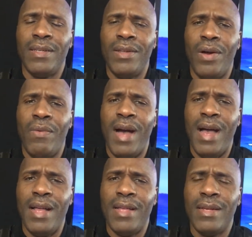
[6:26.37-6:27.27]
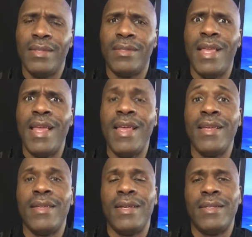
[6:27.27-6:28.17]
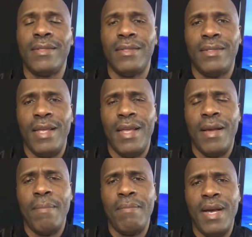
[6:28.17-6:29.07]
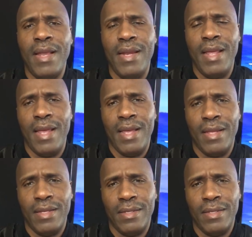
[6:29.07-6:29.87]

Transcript: You know why? Because they ain't got the damn money.